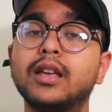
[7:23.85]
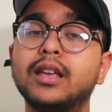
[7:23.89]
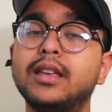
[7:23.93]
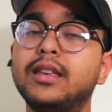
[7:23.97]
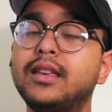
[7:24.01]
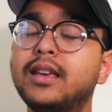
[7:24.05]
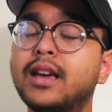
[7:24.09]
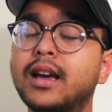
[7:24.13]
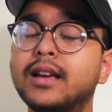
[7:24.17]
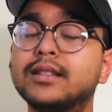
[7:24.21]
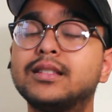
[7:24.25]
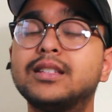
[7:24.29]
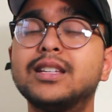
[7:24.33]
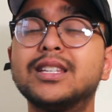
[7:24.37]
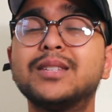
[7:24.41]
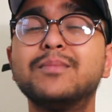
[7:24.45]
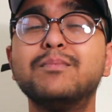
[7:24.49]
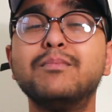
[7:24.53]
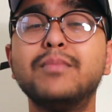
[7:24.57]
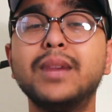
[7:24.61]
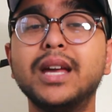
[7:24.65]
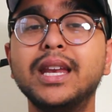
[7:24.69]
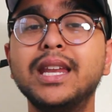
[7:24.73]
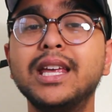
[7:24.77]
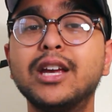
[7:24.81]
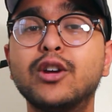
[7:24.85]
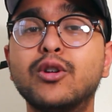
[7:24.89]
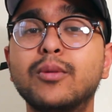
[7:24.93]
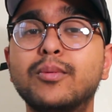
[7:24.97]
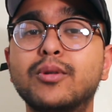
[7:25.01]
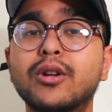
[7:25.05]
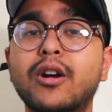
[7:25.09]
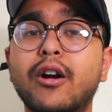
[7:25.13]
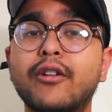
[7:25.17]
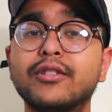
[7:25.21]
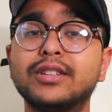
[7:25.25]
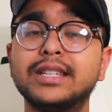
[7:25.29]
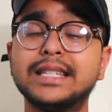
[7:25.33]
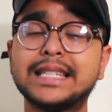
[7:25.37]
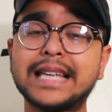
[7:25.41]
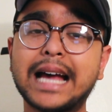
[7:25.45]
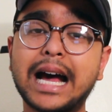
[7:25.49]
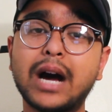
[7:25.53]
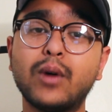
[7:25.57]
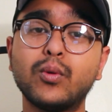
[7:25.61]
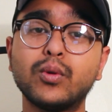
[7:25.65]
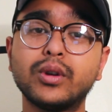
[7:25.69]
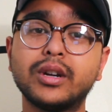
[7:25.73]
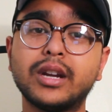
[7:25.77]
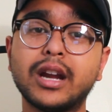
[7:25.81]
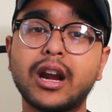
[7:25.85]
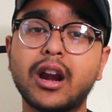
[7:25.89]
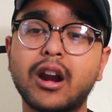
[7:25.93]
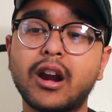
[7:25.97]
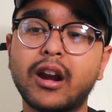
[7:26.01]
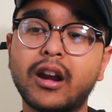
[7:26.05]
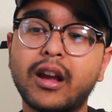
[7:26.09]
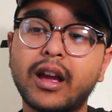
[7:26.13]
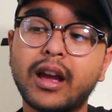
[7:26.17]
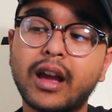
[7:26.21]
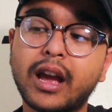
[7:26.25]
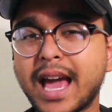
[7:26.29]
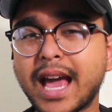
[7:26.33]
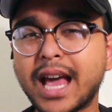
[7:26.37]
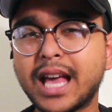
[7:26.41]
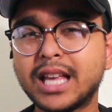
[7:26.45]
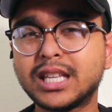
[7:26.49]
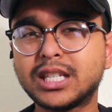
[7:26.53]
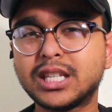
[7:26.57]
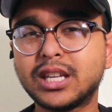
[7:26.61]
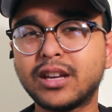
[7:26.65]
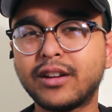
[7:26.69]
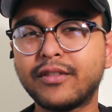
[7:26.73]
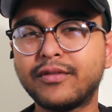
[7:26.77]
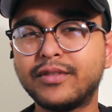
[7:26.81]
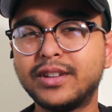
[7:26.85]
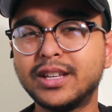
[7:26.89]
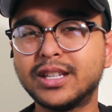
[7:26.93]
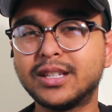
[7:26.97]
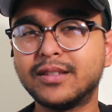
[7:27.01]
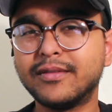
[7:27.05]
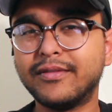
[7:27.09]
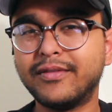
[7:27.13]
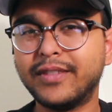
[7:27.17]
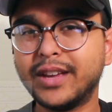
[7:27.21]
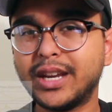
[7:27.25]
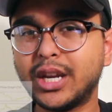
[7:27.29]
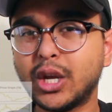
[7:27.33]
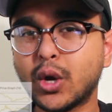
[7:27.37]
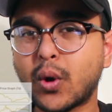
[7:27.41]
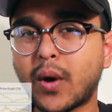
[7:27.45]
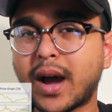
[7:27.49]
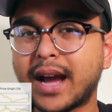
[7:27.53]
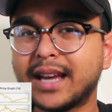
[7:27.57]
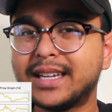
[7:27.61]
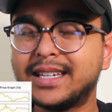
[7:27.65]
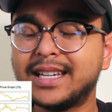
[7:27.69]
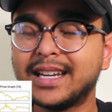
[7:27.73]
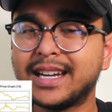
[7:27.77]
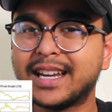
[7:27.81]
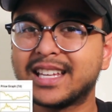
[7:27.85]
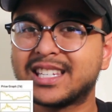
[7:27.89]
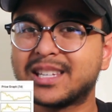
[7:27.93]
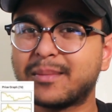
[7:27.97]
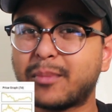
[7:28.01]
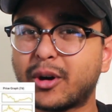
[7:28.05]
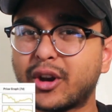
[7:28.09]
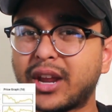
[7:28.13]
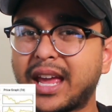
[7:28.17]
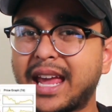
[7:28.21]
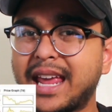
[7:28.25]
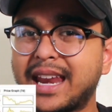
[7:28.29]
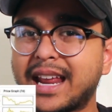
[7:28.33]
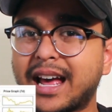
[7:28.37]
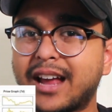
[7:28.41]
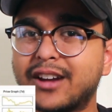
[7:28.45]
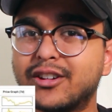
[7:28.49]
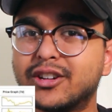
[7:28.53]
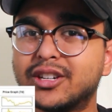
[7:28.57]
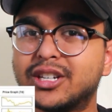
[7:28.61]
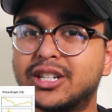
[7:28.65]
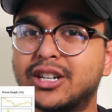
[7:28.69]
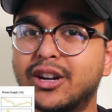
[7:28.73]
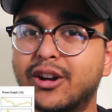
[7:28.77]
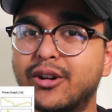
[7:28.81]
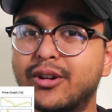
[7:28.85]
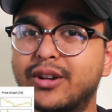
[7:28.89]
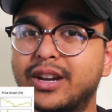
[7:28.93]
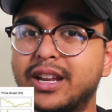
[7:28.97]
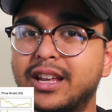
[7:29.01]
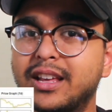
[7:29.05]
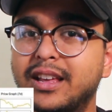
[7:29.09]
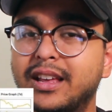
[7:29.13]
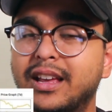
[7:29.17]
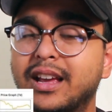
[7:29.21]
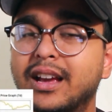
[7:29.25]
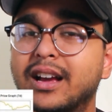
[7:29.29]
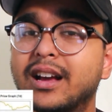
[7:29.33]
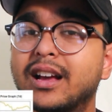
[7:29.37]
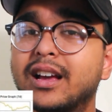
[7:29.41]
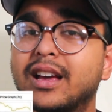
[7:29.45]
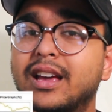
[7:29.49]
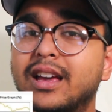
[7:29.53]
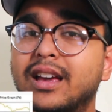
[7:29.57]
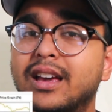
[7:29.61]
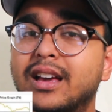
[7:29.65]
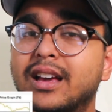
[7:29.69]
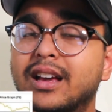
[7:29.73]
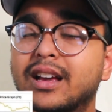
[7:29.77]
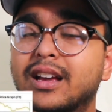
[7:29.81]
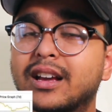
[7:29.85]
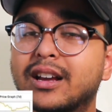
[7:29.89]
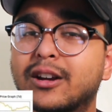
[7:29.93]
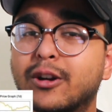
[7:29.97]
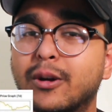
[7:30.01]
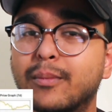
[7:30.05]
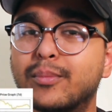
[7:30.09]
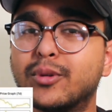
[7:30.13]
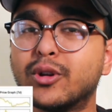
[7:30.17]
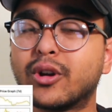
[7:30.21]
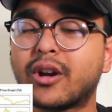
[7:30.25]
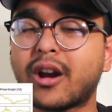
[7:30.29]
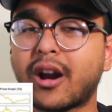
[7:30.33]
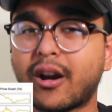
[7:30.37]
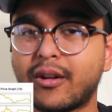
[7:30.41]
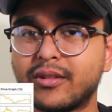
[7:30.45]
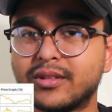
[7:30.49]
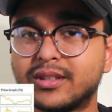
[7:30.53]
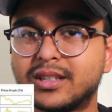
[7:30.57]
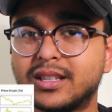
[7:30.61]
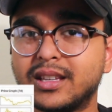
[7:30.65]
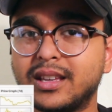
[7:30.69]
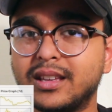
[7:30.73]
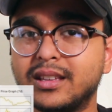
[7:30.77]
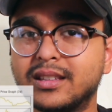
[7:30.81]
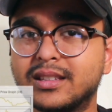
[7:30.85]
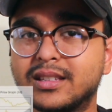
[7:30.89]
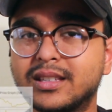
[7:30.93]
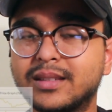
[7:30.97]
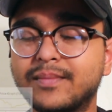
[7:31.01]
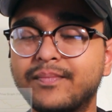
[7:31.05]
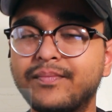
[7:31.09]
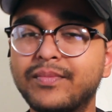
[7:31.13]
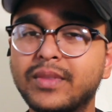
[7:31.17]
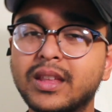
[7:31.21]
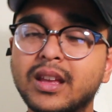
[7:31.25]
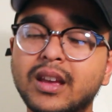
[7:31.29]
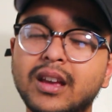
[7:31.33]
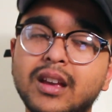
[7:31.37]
Yes, there's many cryptocurrencies out there. As of this video, I think there's about 830 cryptocurrencies.